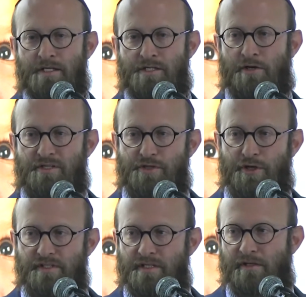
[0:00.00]
So
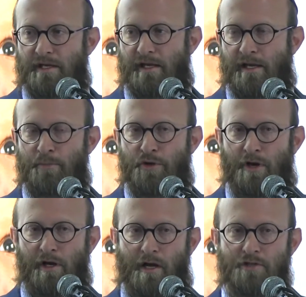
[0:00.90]
certain
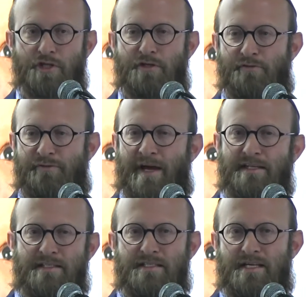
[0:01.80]
immunological
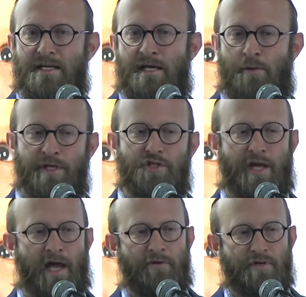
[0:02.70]
factors which
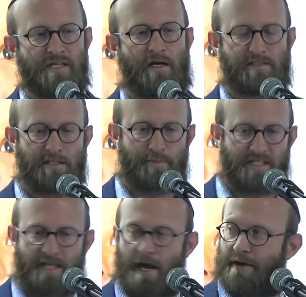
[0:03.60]
can result in
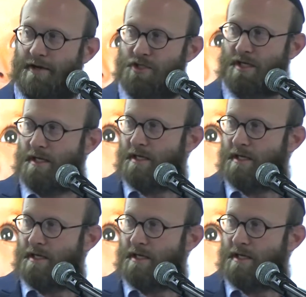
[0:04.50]
miscarriage.